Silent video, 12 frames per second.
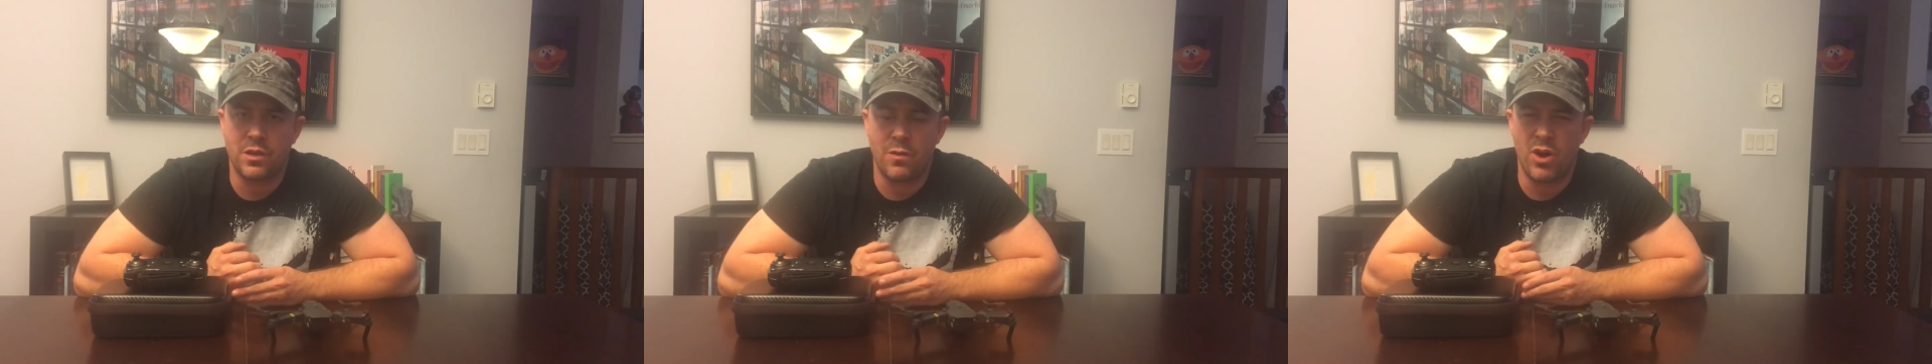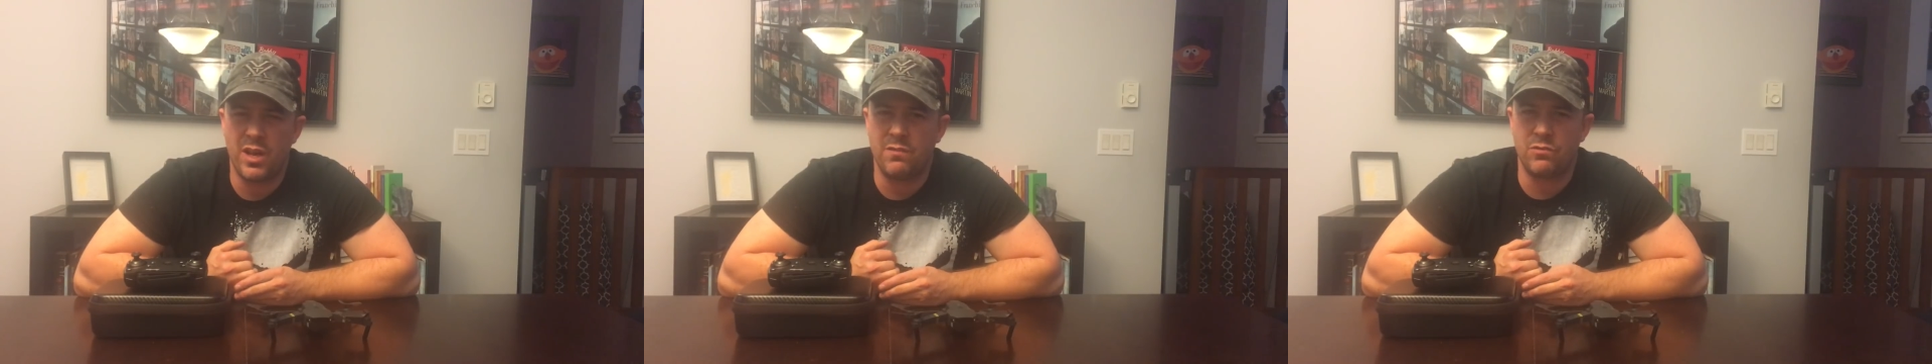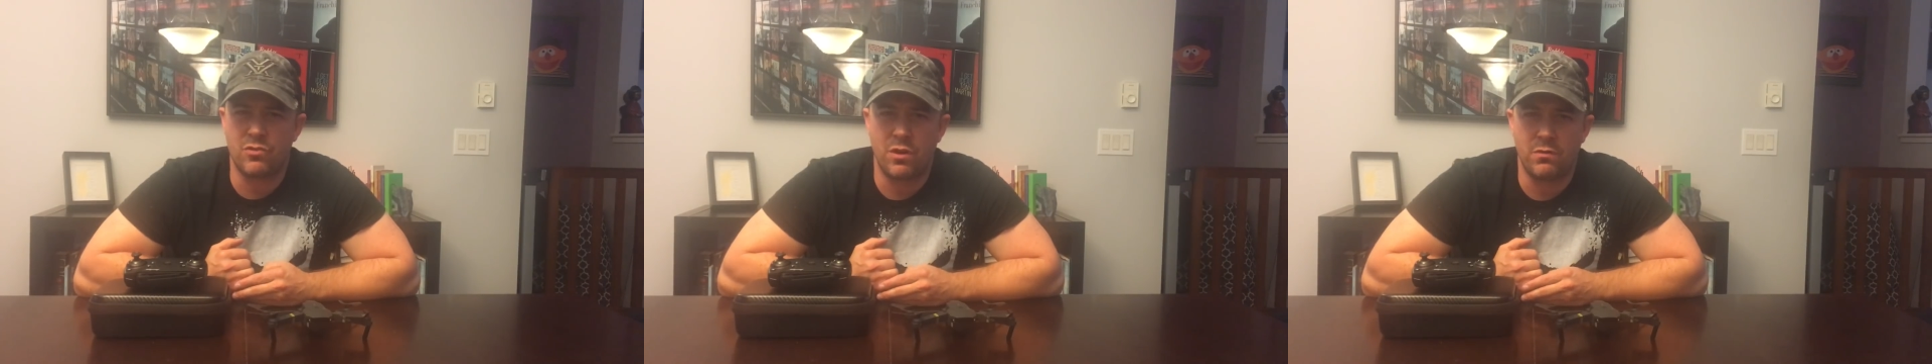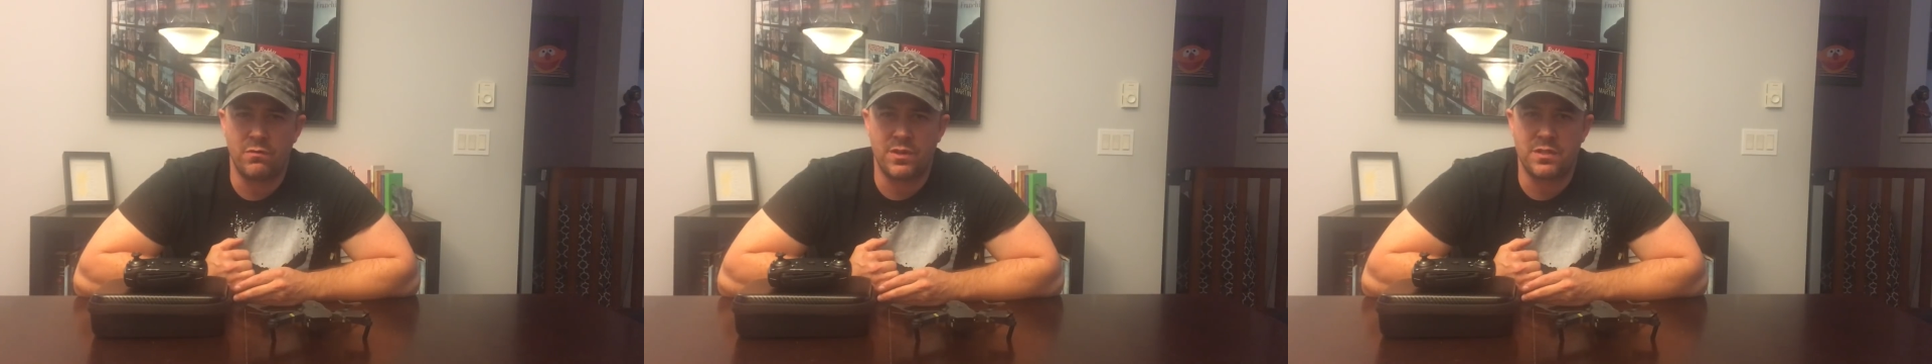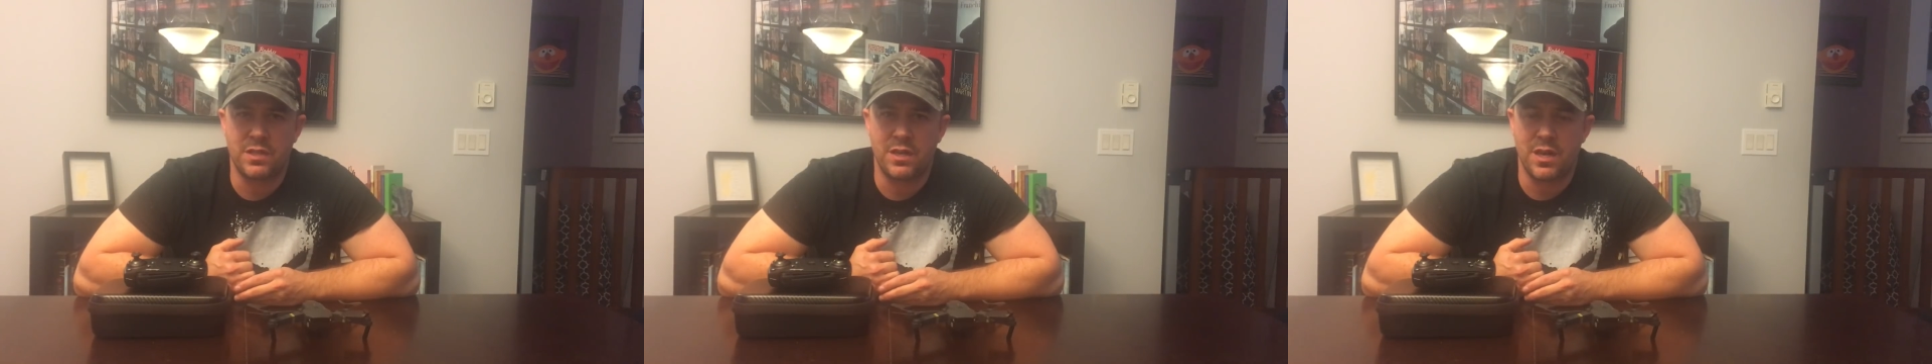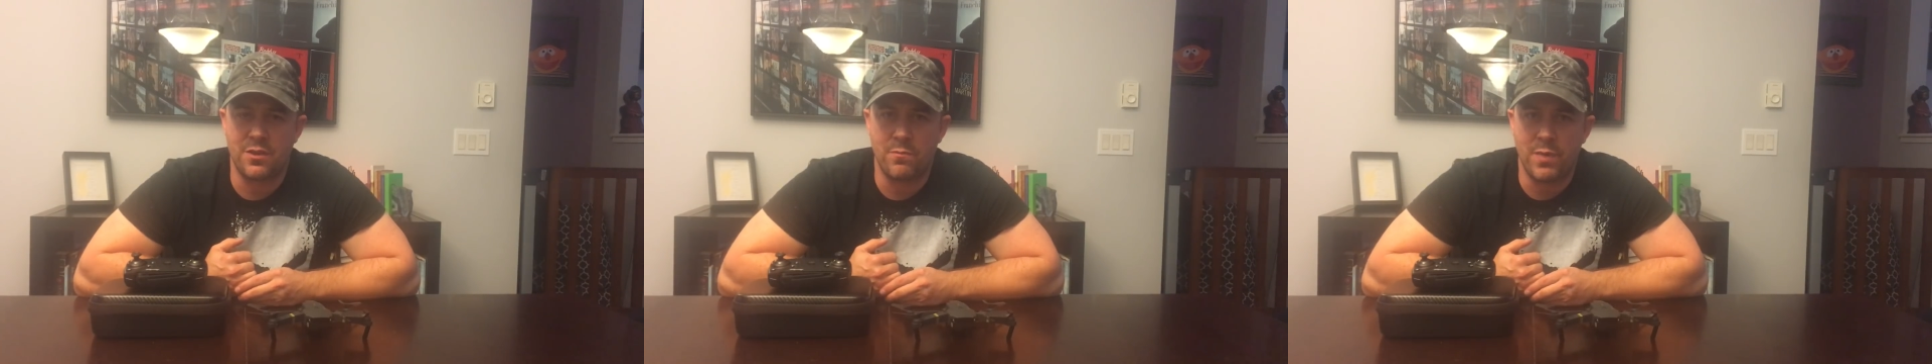I might even try to invest in
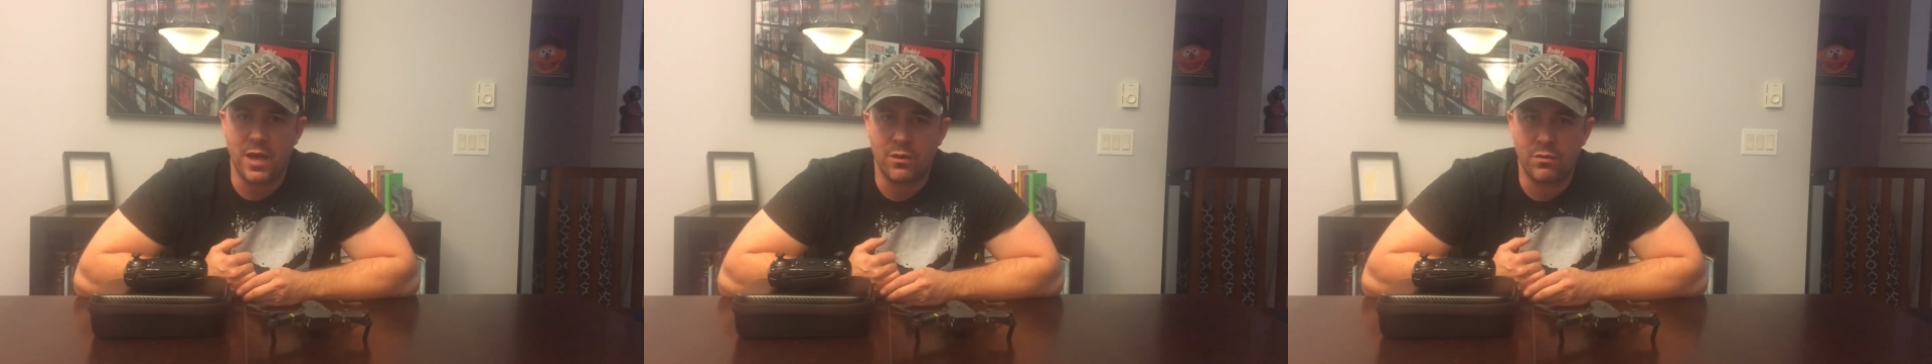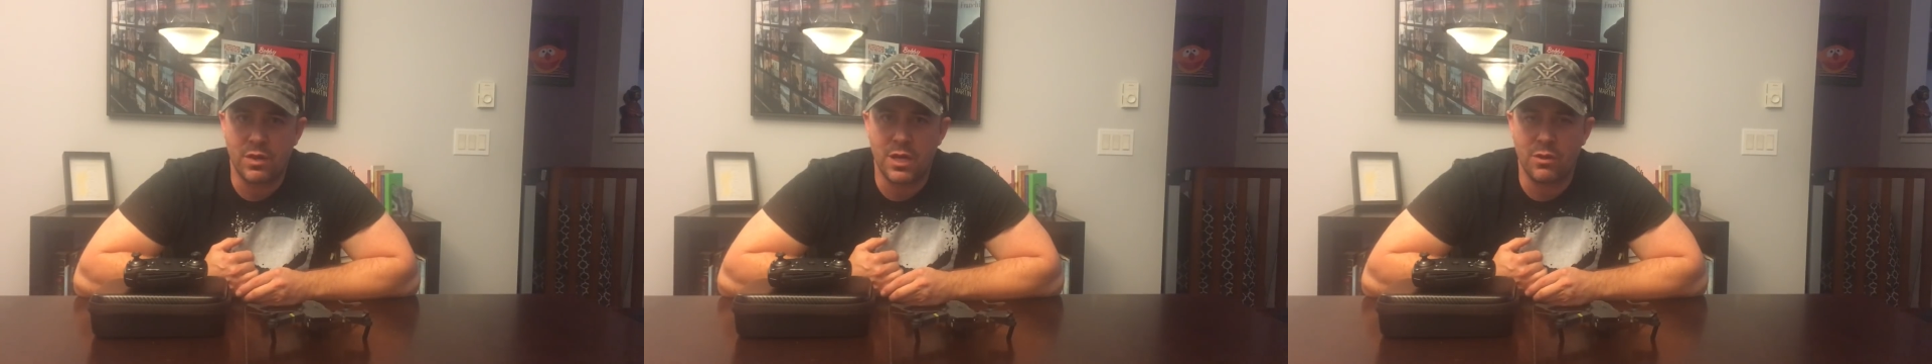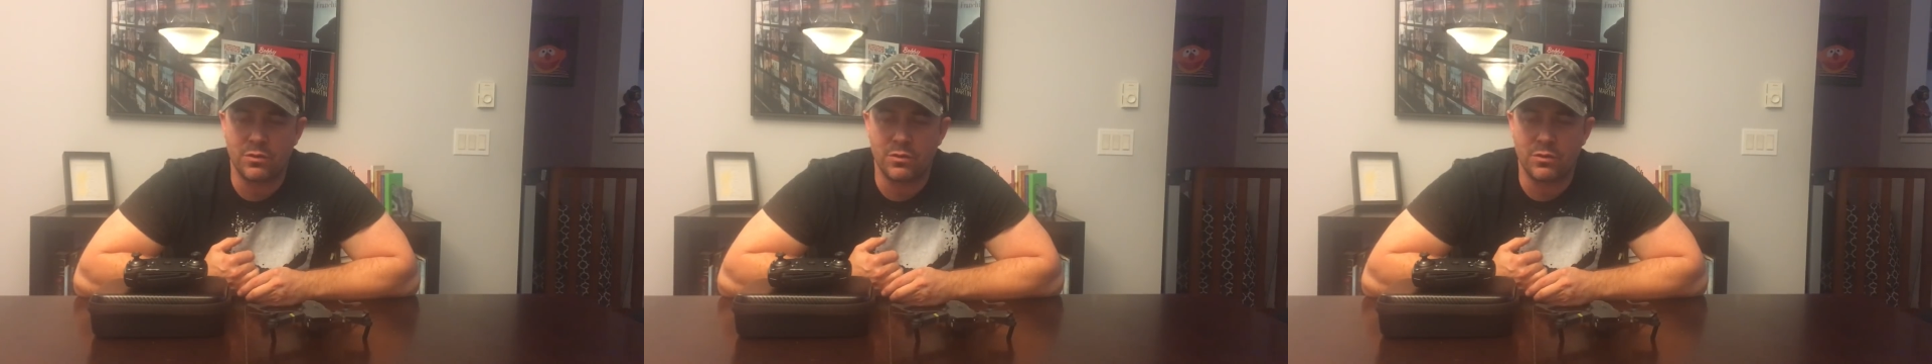another battery